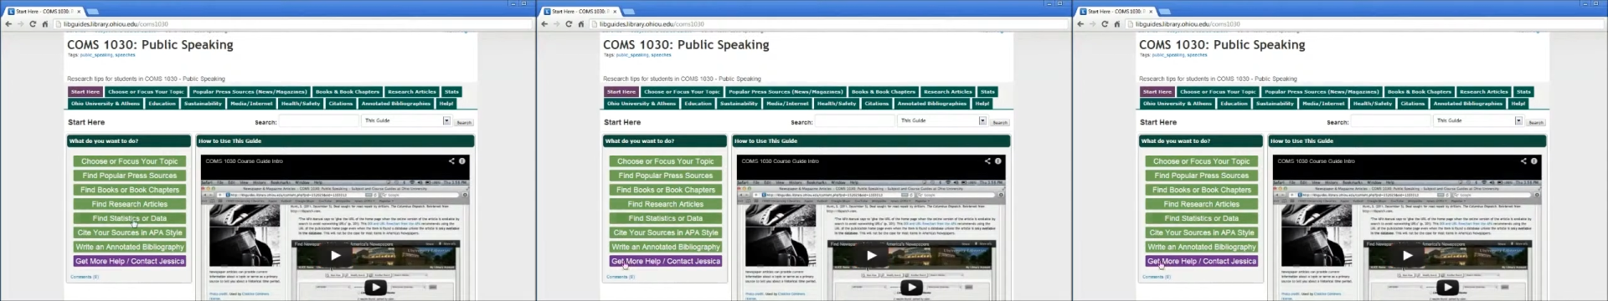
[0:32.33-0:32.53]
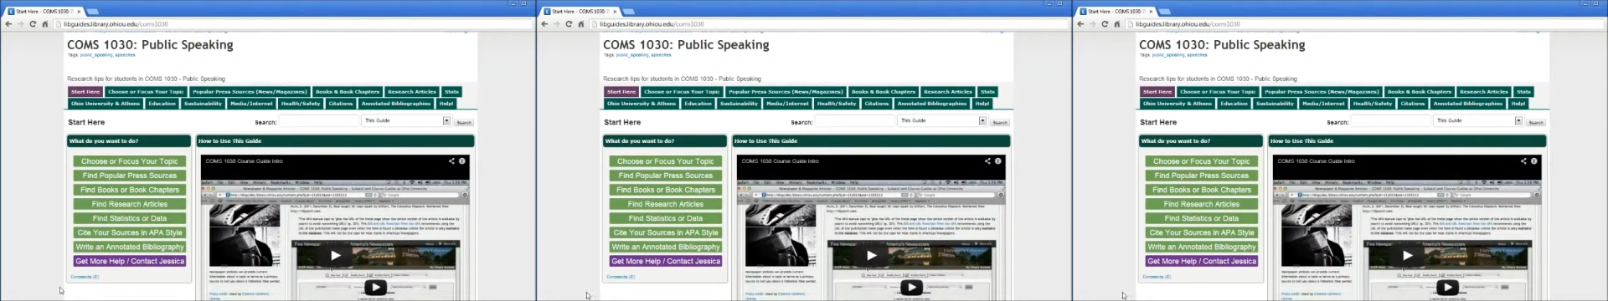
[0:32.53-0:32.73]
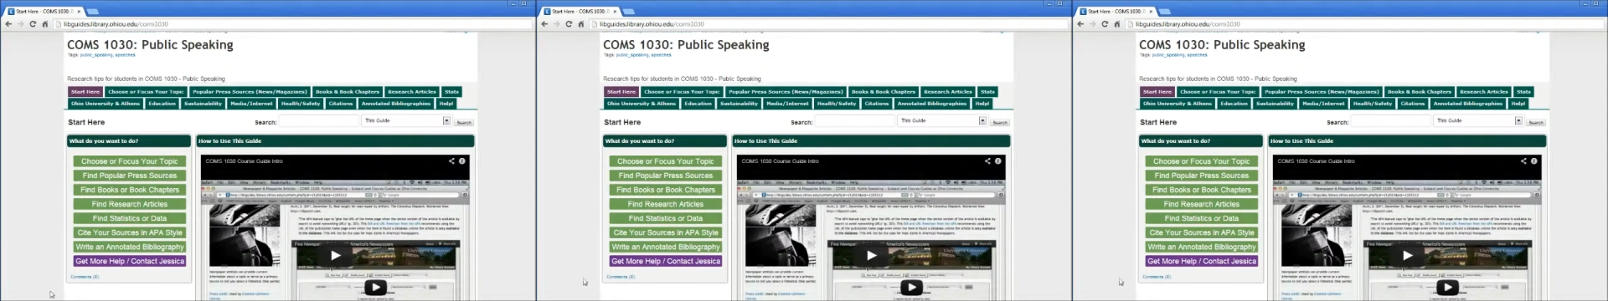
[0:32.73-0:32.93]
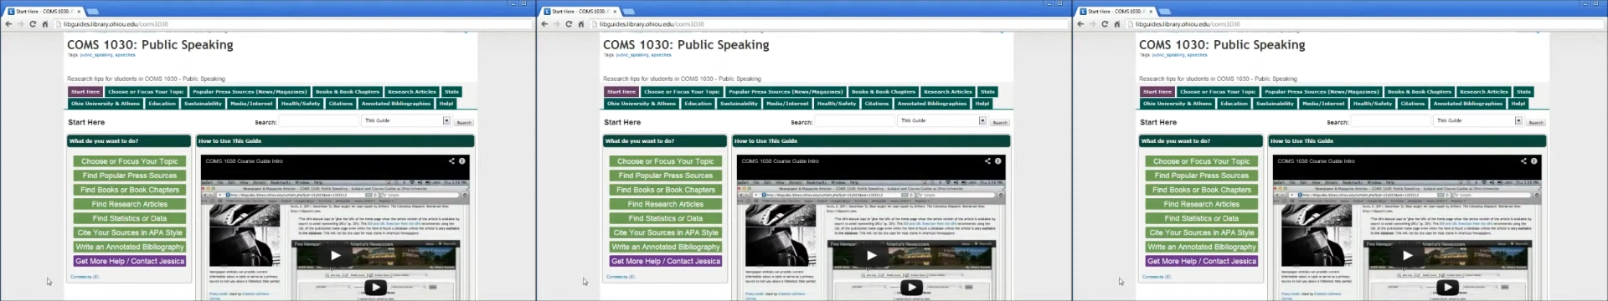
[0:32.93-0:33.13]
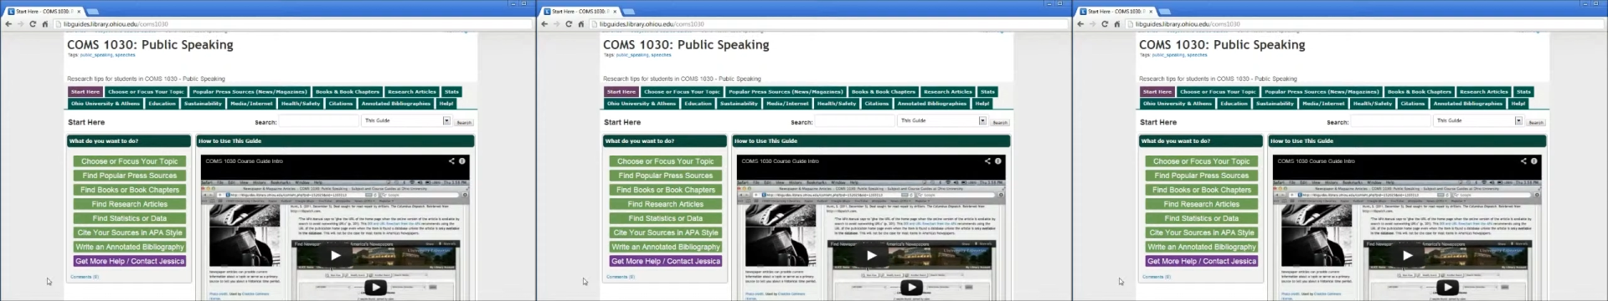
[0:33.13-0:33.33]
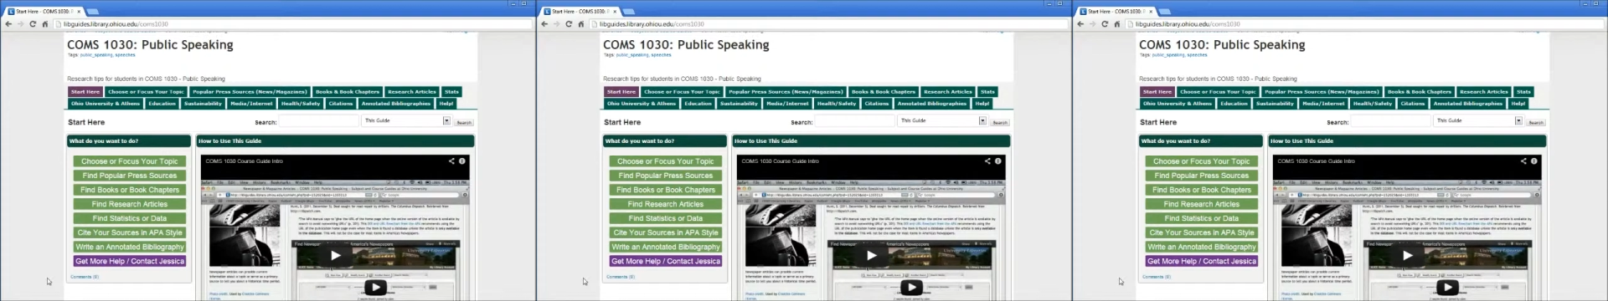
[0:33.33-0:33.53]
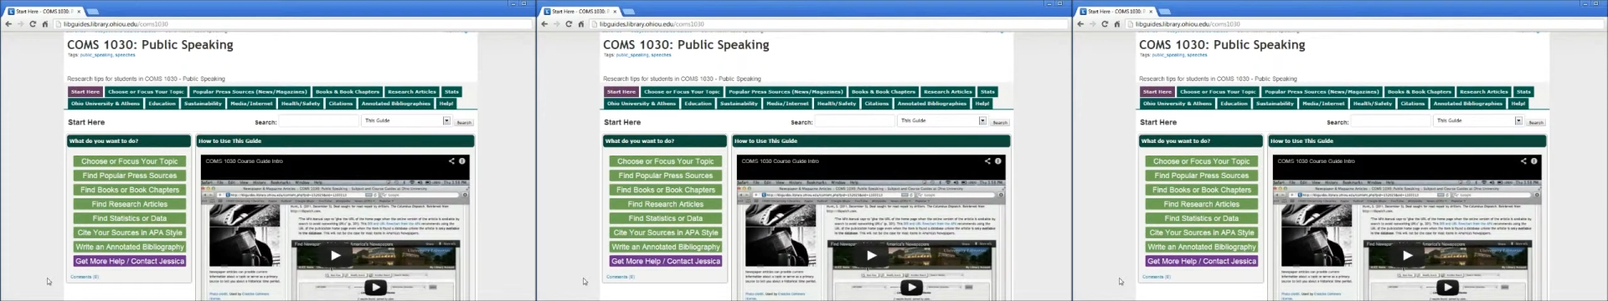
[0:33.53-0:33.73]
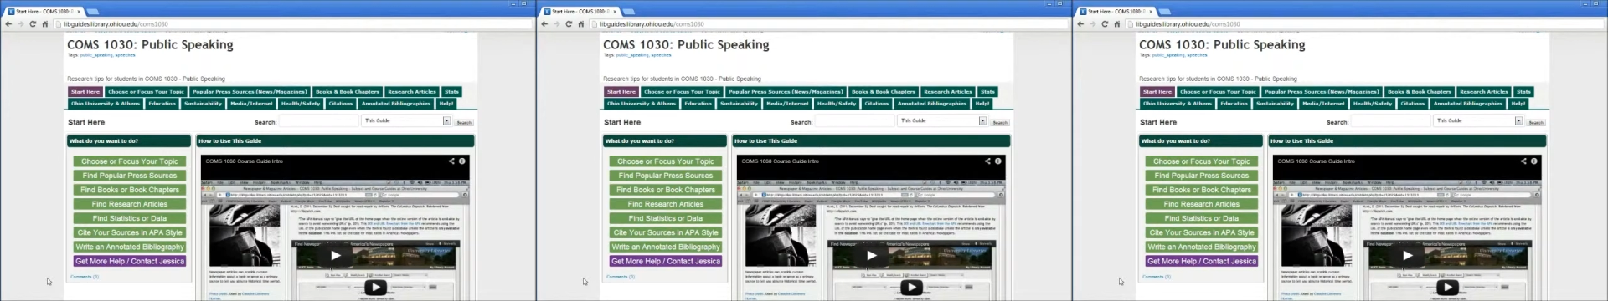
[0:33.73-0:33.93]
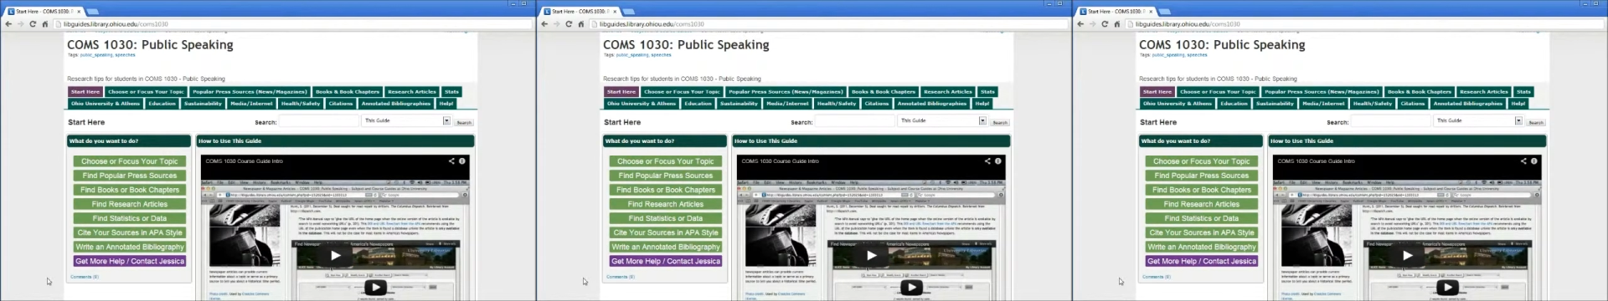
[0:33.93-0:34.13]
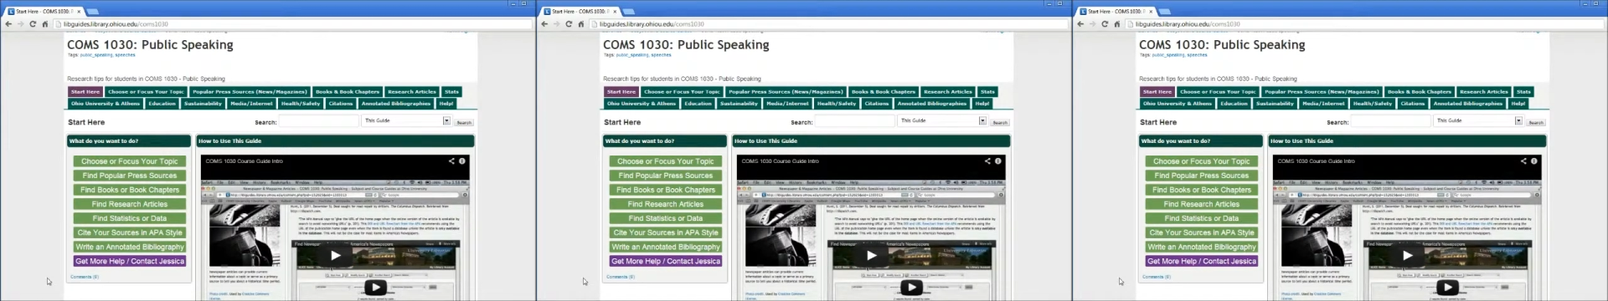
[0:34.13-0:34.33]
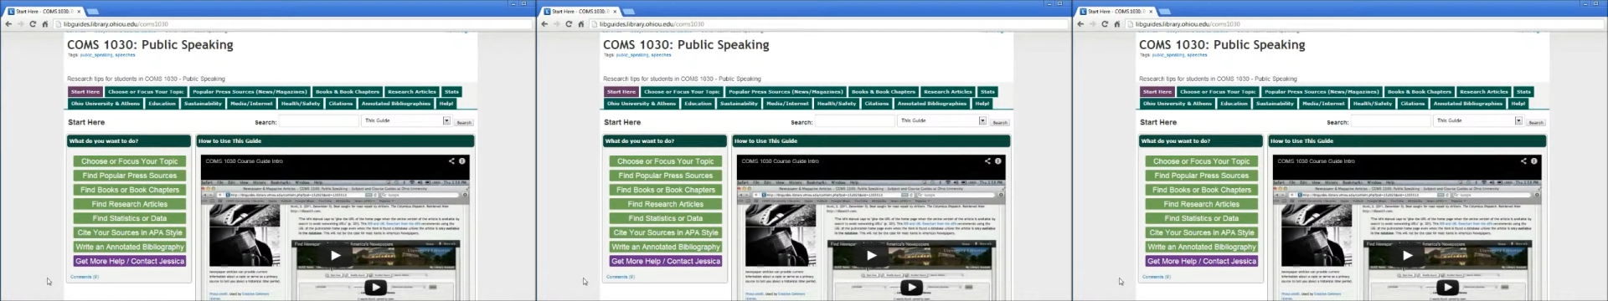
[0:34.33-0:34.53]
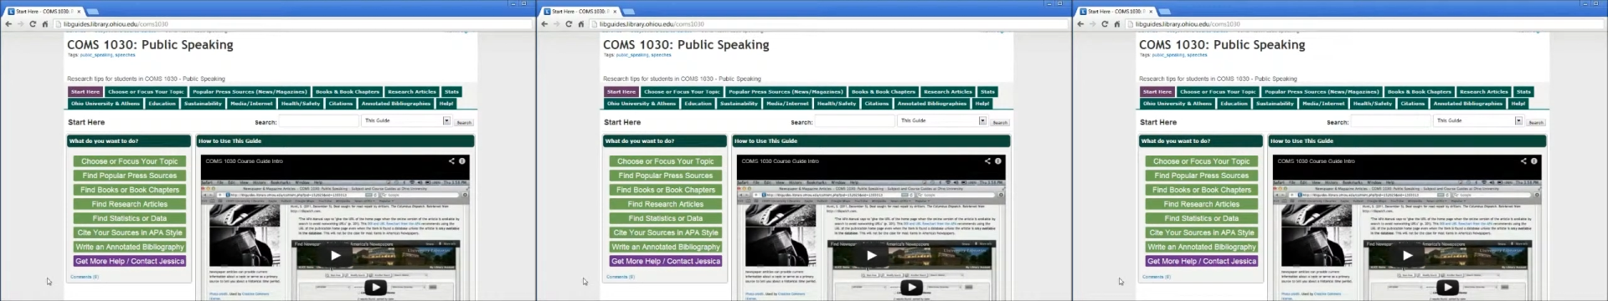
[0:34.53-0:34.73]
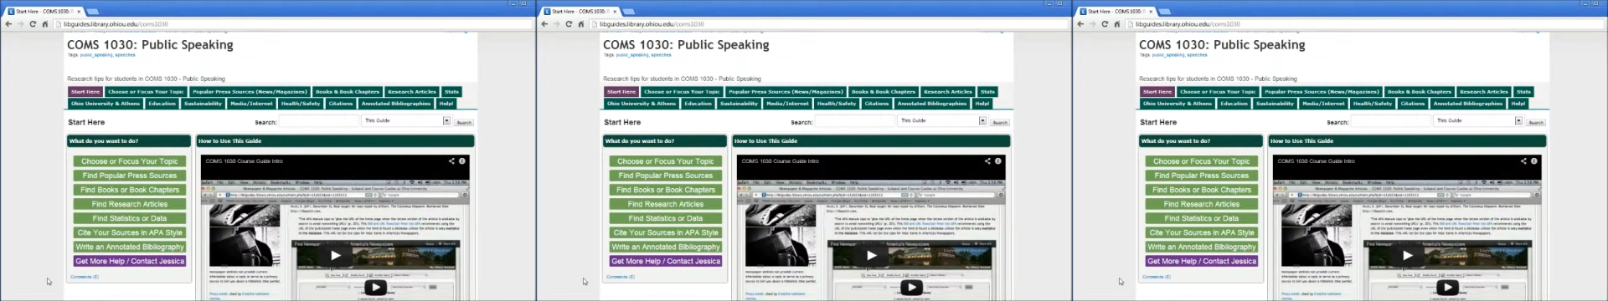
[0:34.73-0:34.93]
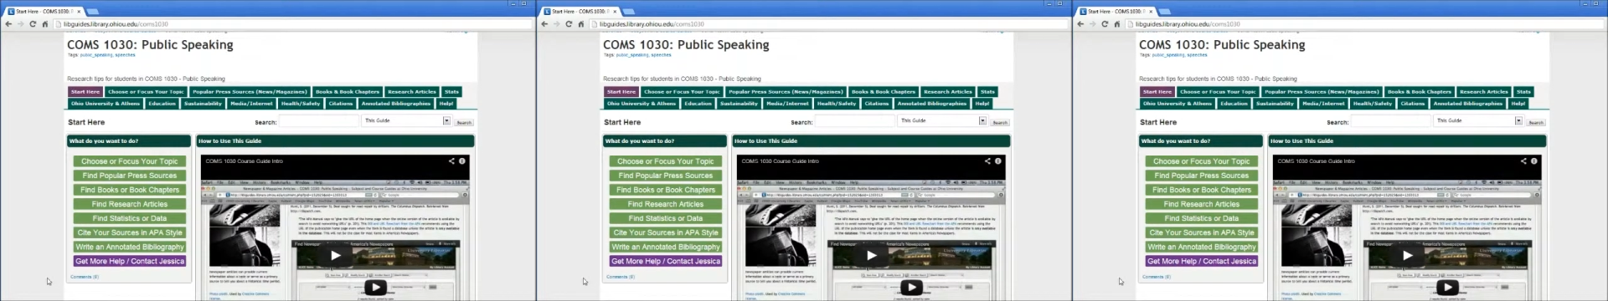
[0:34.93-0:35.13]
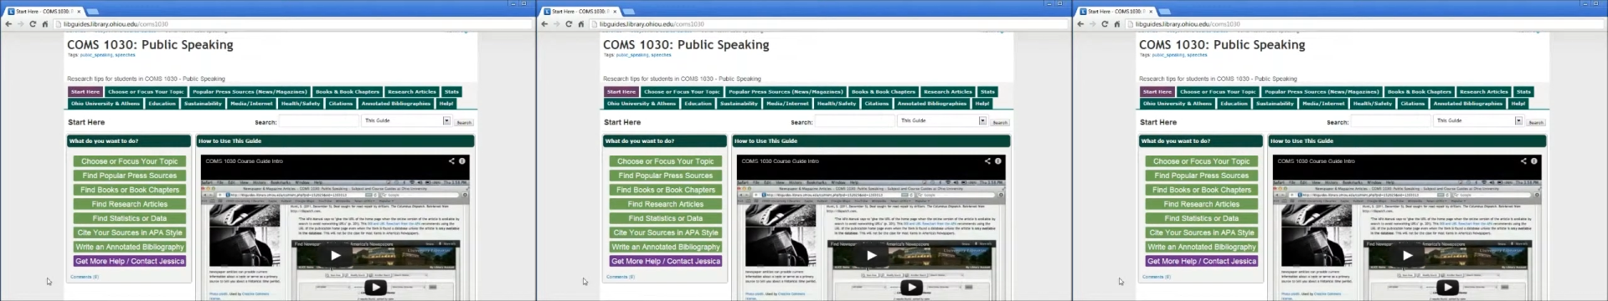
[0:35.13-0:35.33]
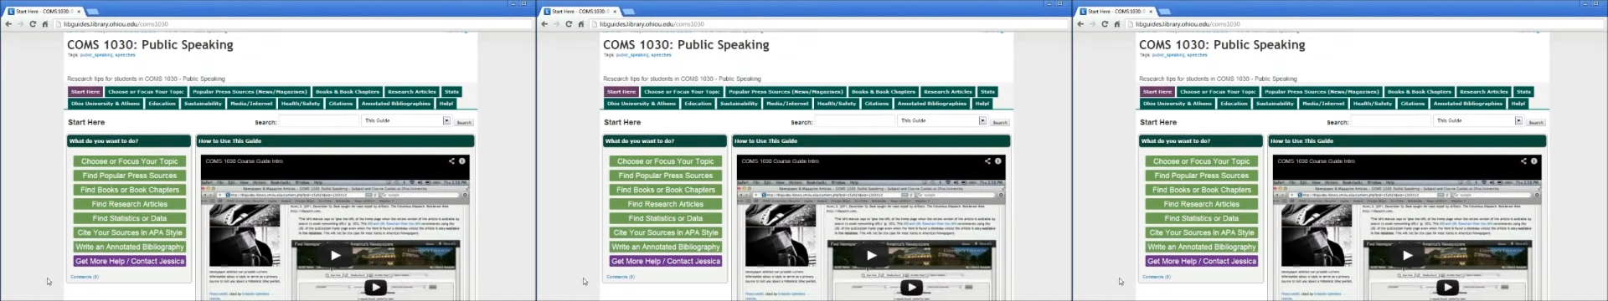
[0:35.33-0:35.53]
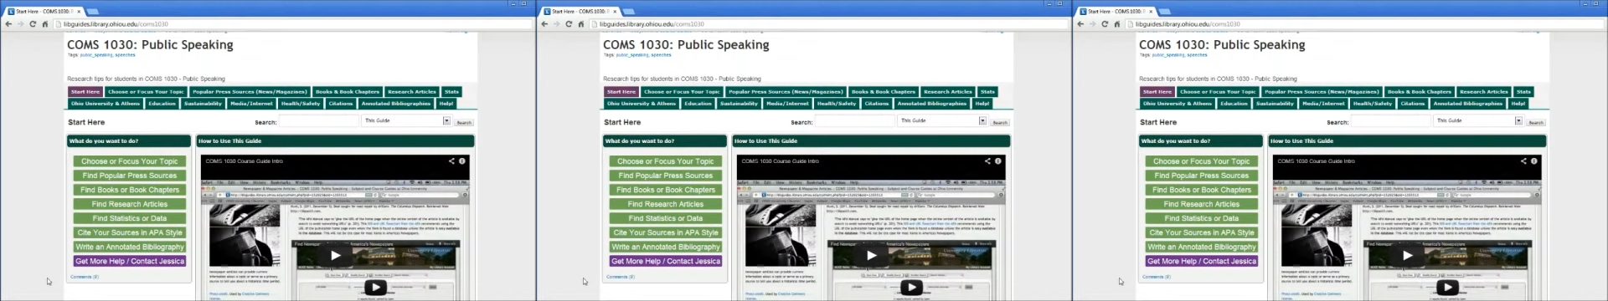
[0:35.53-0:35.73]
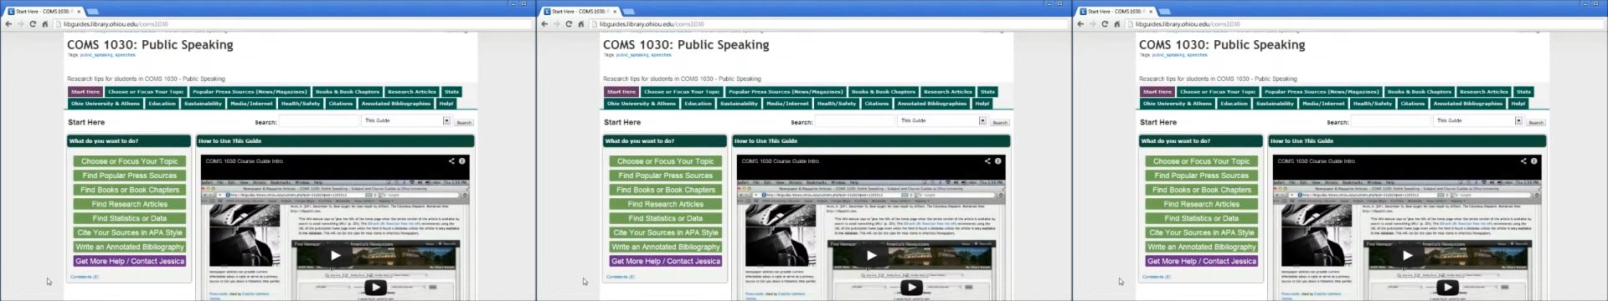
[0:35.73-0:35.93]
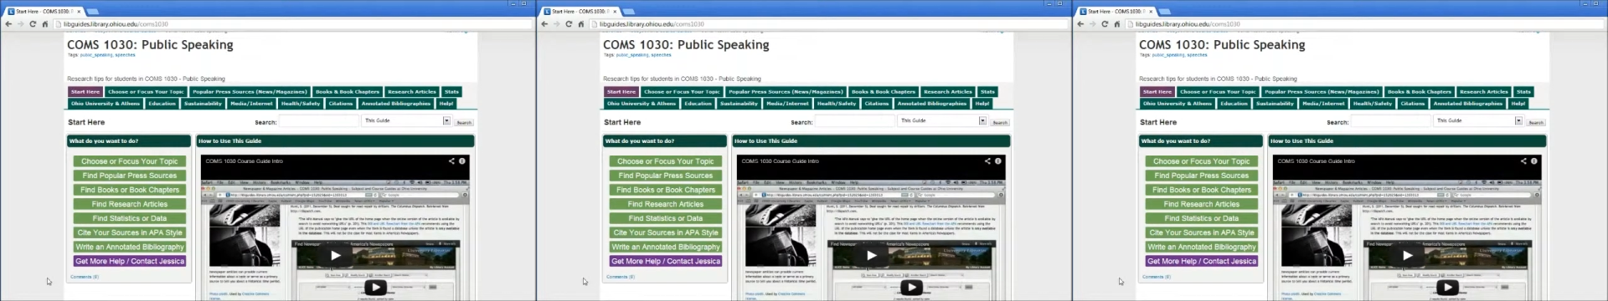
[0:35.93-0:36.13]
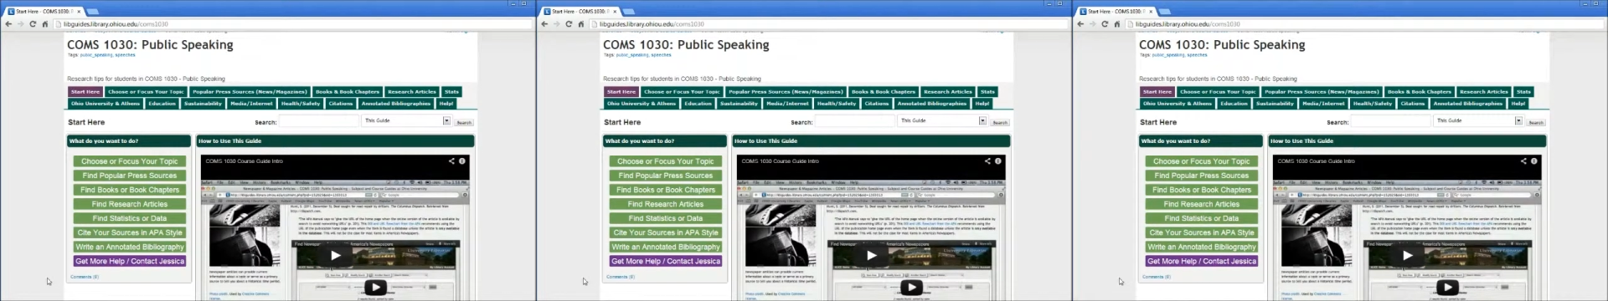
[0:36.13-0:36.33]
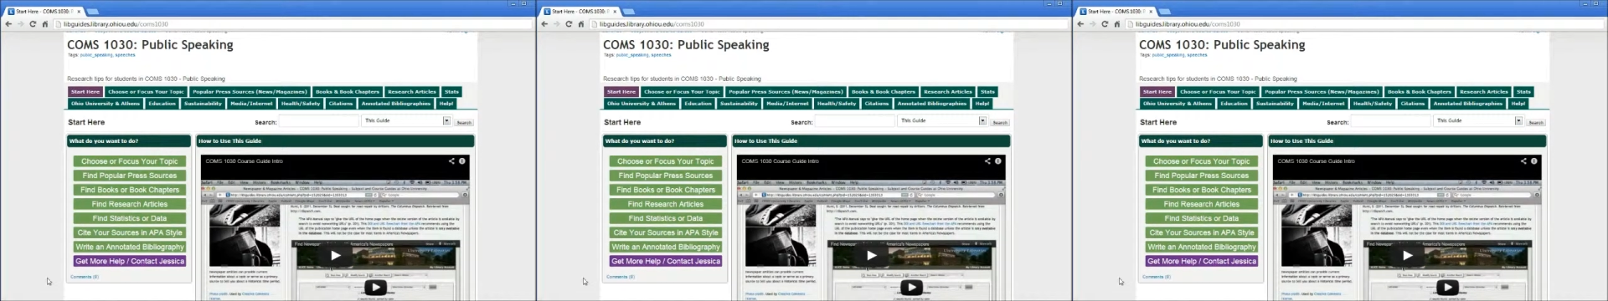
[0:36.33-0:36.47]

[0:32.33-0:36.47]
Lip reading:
[unreadable: no face in view]